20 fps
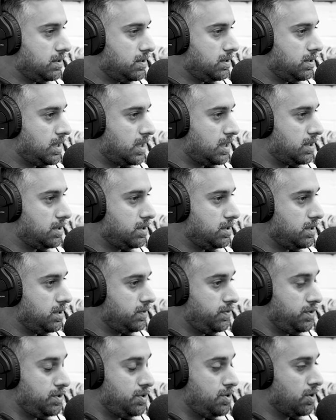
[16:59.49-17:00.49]
That
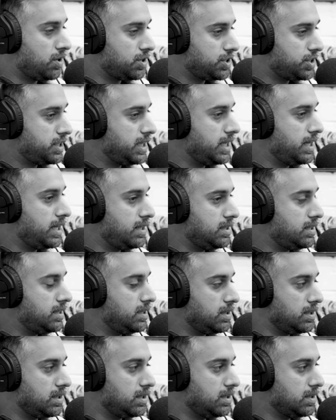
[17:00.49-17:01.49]
if you do not share
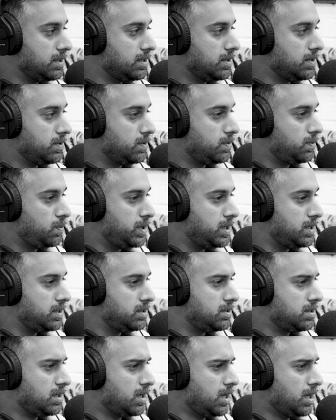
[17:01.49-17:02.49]
anything with